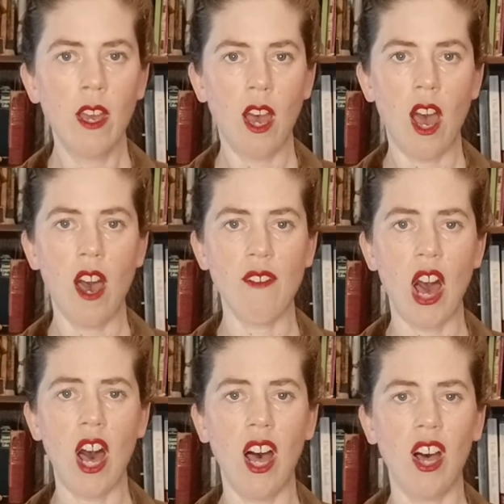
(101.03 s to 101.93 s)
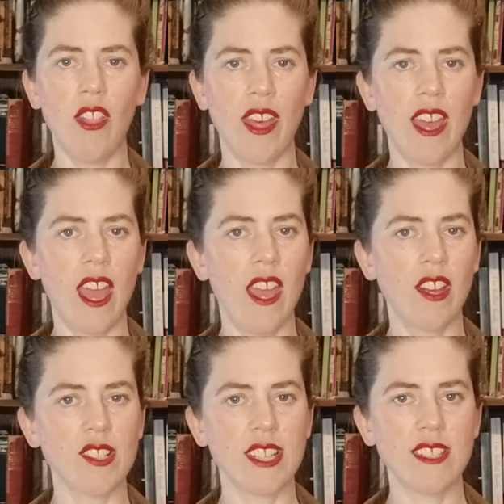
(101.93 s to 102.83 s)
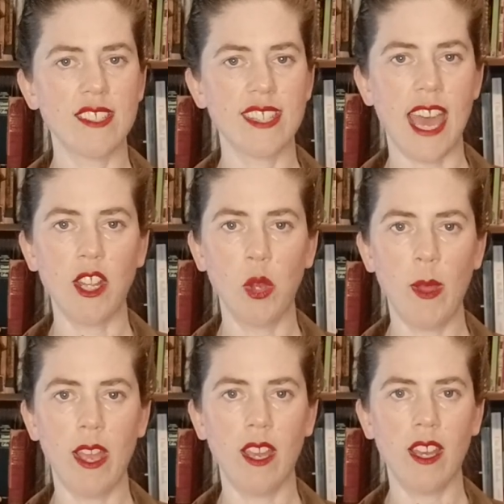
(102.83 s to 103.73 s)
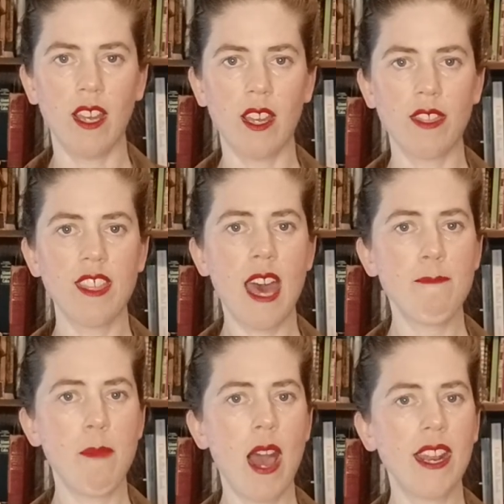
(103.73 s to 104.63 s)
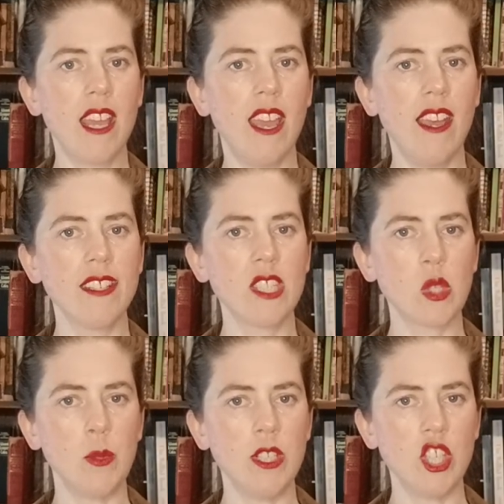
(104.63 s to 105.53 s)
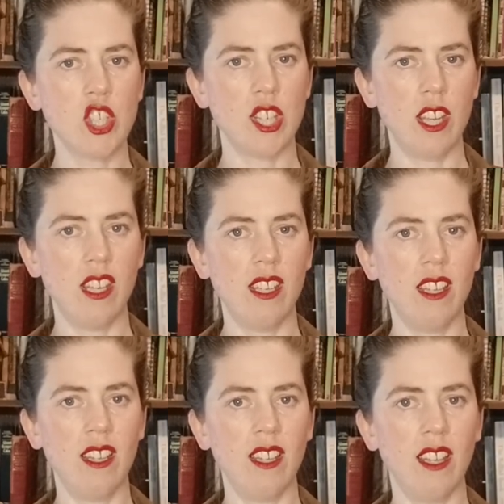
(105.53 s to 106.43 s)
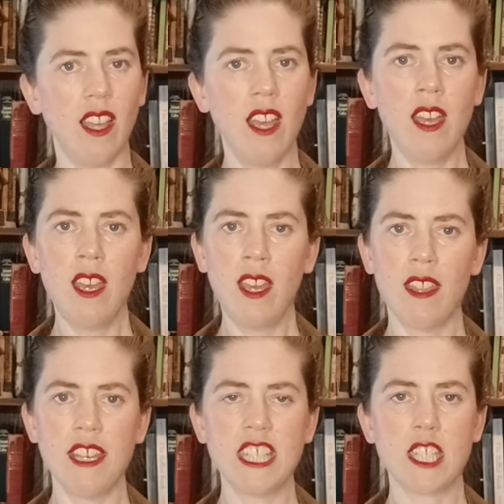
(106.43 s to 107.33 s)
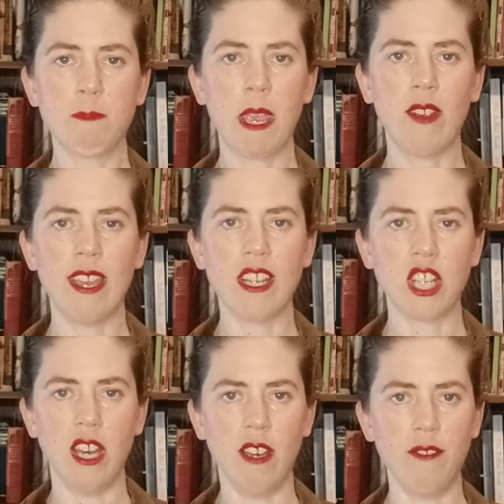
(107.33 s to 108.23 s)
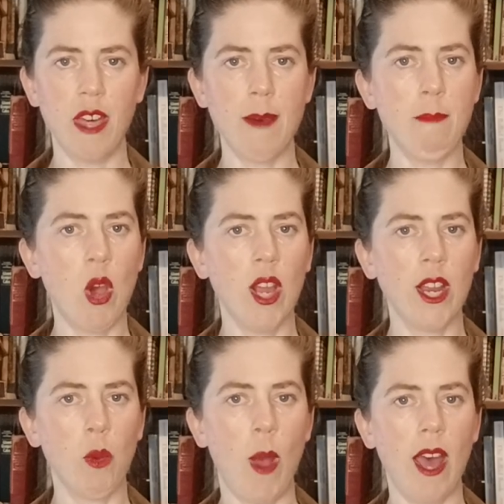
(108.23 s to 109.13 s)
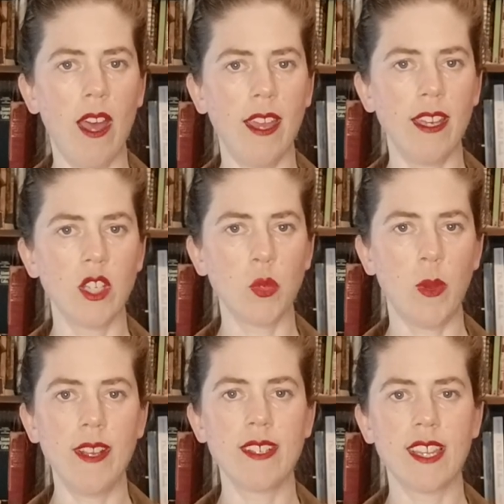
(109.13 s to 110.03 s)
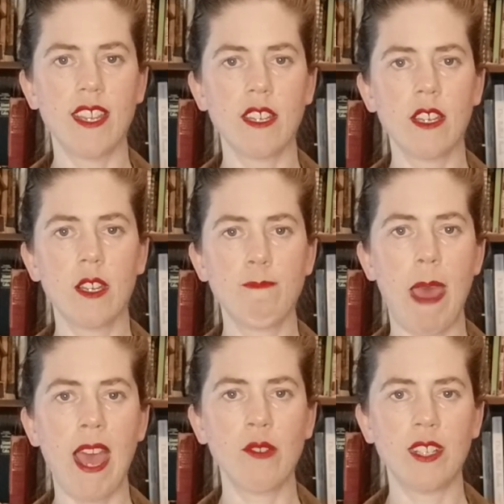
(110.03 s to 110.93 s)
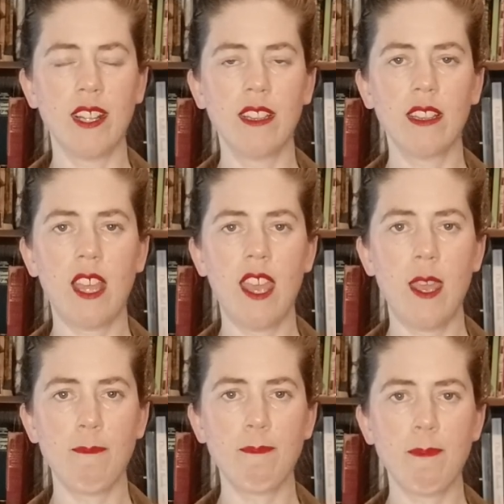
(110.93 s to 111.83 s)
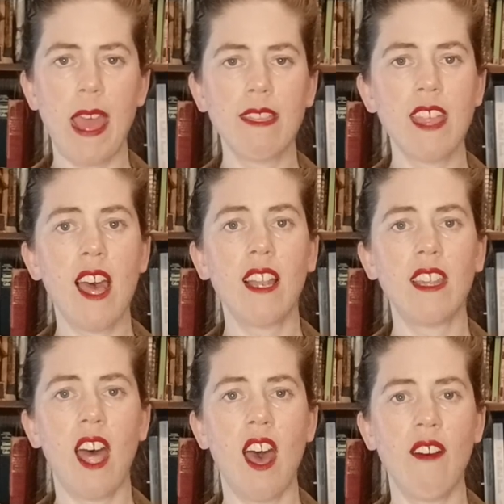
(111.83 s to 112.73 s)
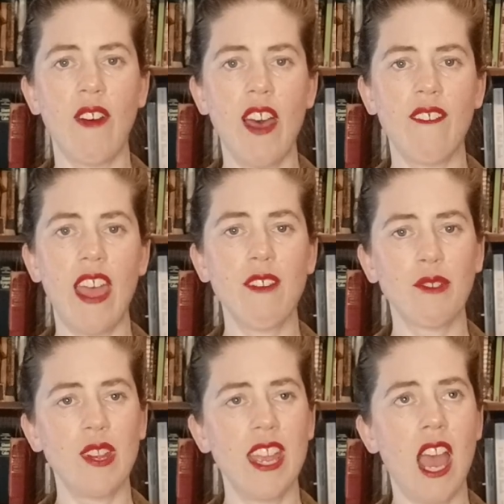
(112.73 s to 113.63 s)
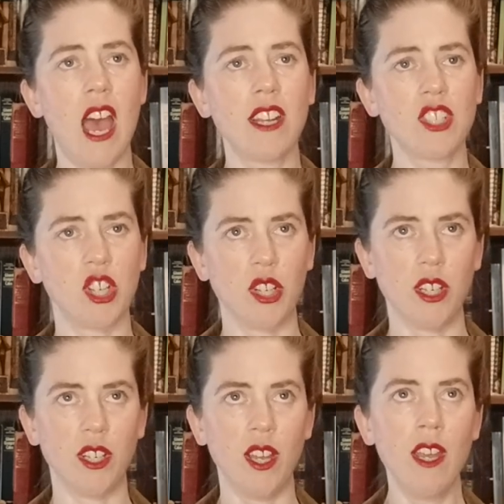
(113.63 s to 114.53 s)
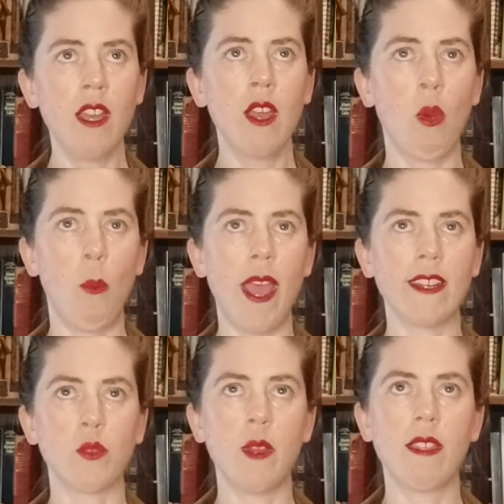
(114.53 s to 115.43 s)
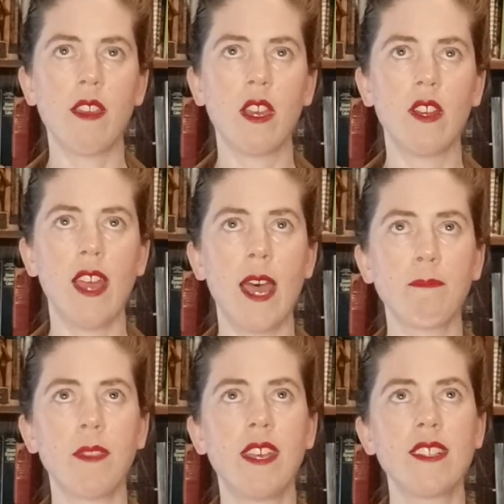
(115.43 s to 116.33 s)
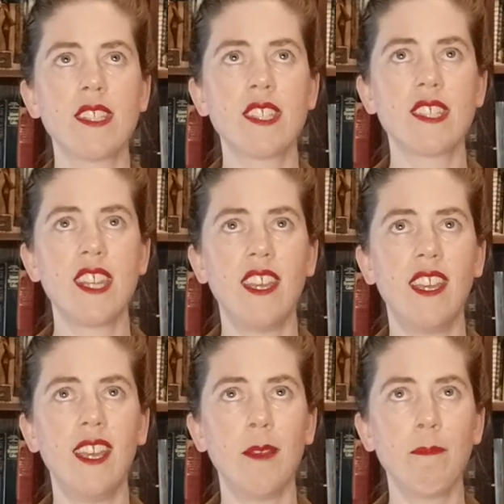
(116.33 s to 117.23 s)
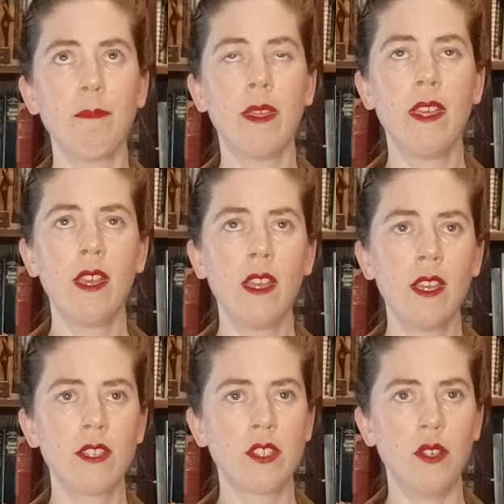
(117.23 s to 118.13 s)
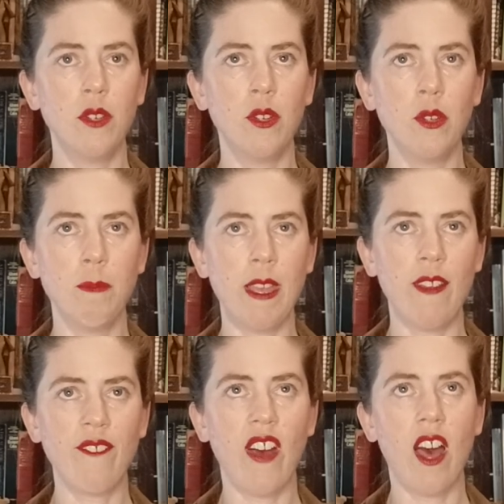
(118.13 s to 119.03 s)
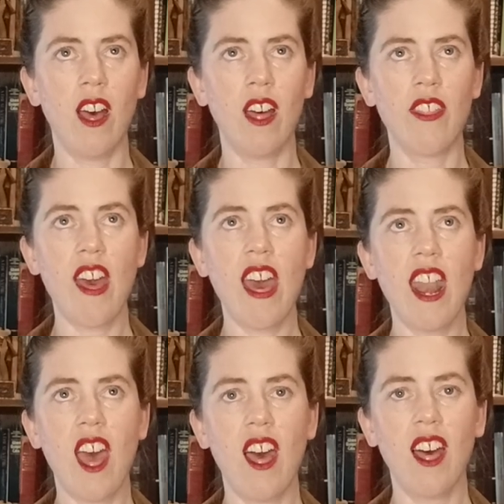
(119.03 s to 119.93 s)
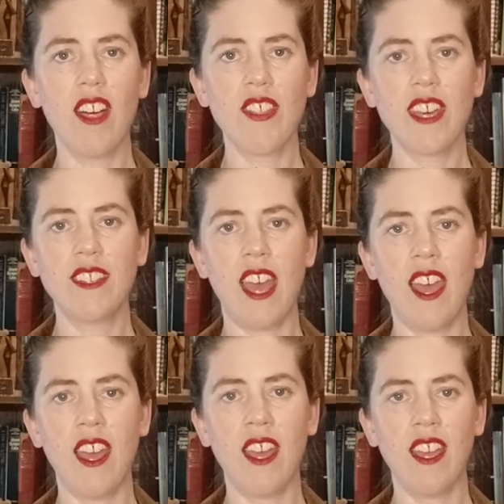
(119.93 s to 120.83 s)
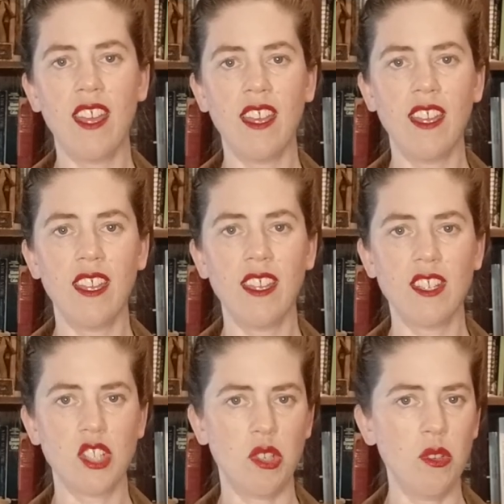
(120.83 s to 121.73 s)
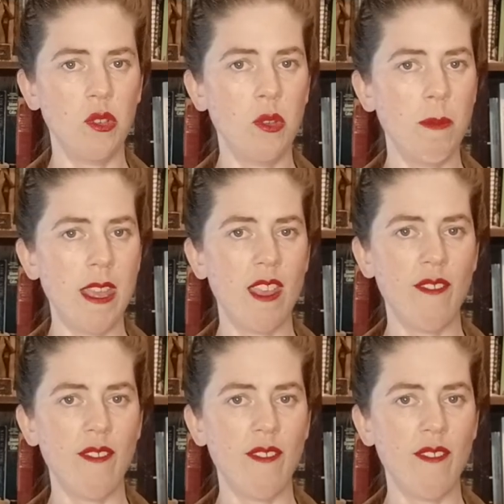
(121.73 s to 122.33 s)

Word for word: Of all the hares in Saddleworth, the bonniest was she. The spirit of the moorwind was in her bounding leap, and the love of every hunter went with her up the steep. To me fall the dull the day, to me